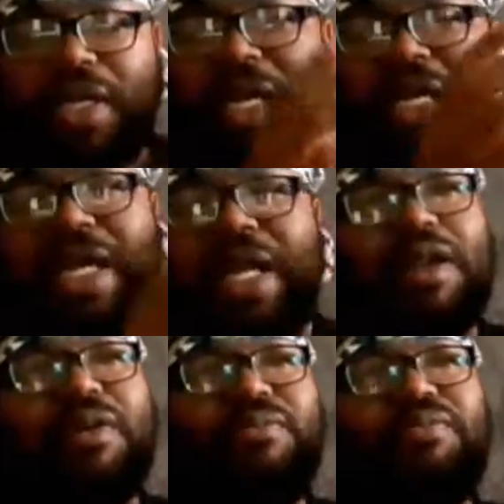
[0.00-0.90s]
I, I
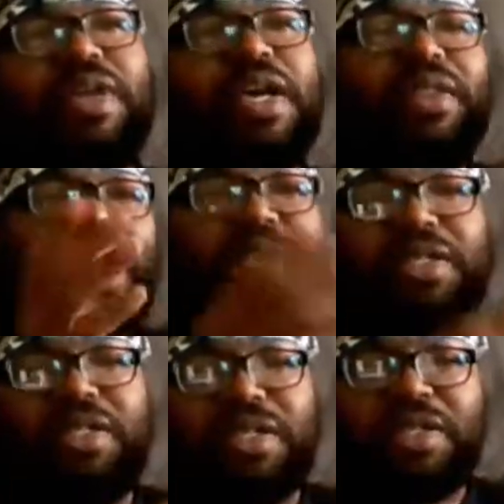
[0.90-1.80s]
don't take that
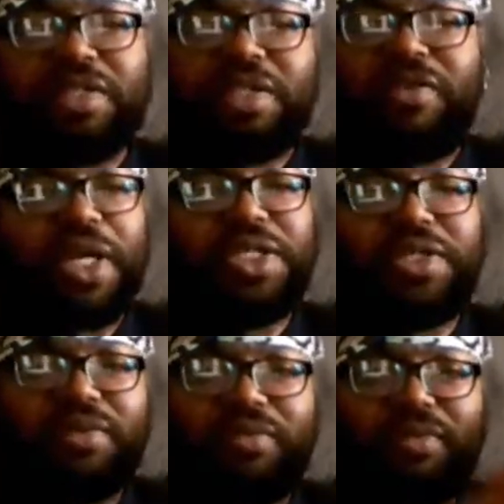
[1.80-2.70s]
into
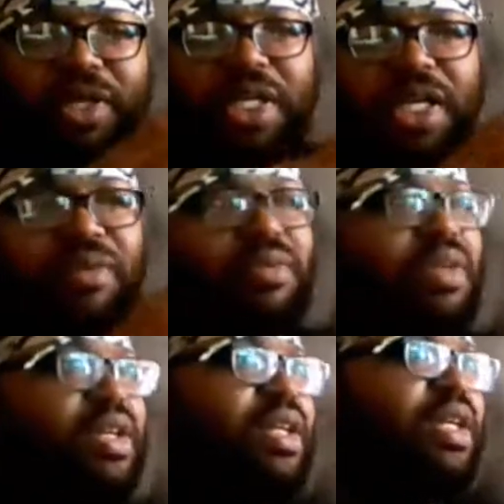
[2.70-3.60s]
consideration. Like that,
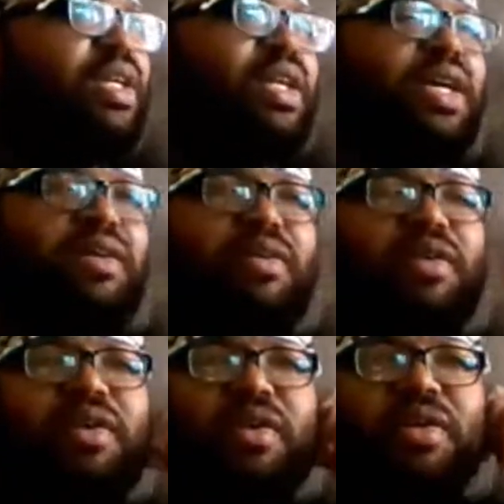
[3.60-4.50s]
like that.
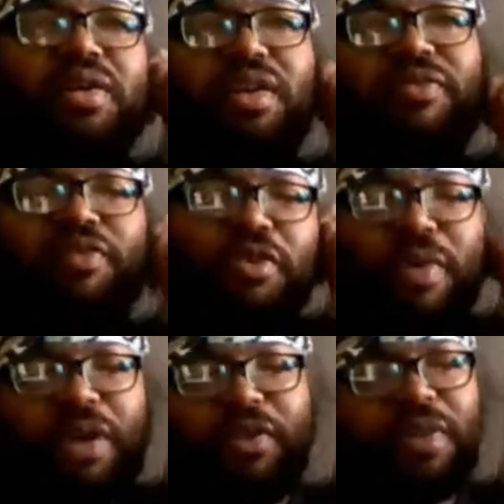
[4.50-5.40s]
The
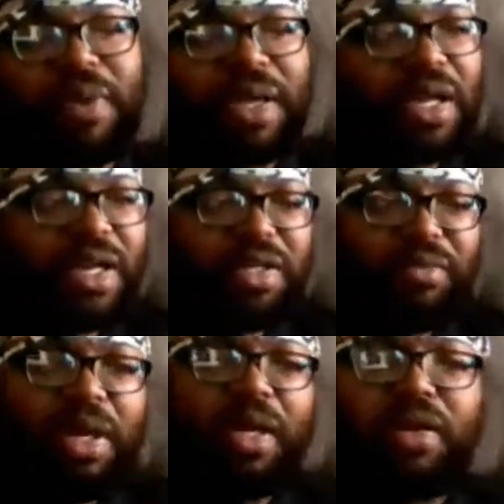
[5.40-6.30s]
fullback, running back, that doesn't
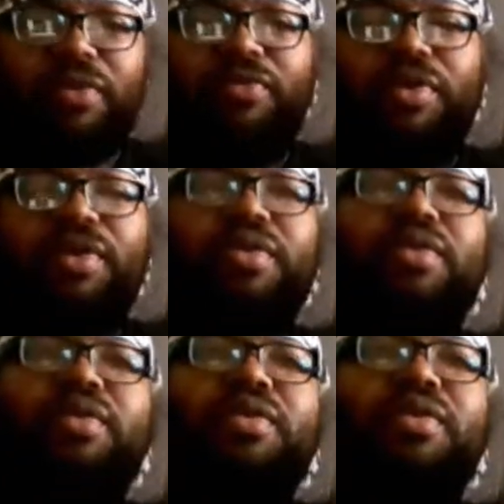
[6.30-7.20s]
make a difference.
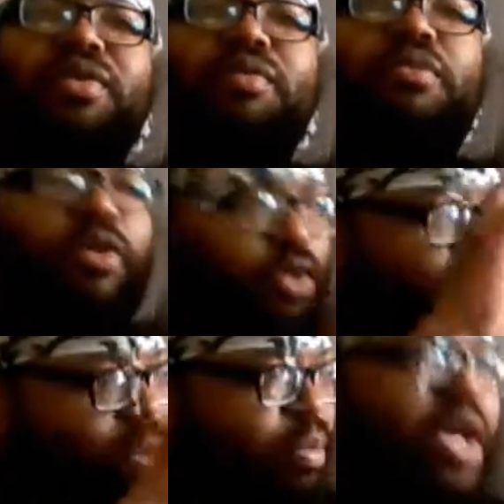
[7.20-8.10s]
But if
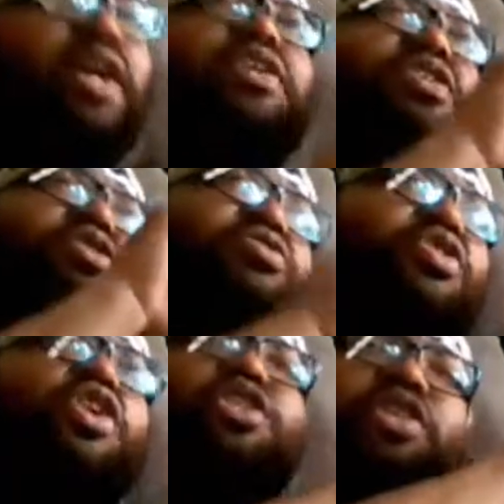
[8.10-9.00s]
you're the biggest, you're the
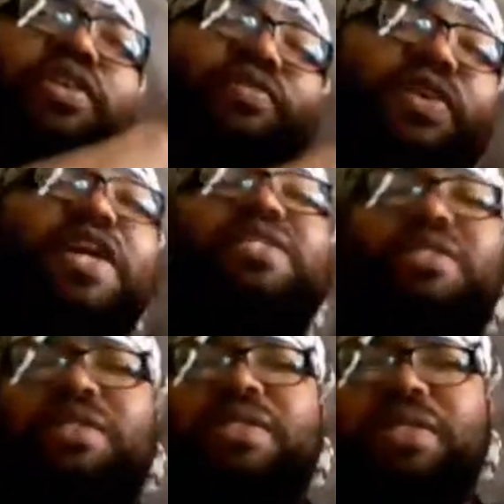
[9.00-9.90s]
strongest, you're the
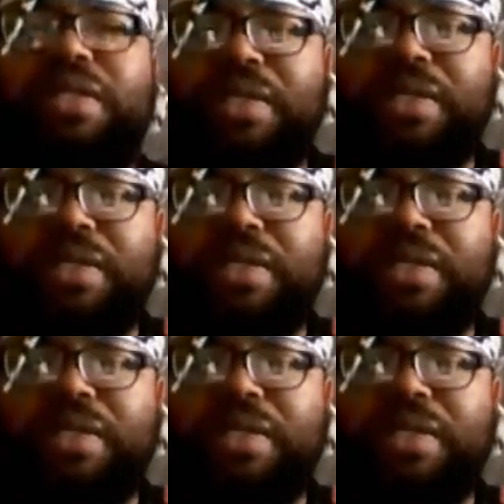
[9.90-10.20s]
fastest,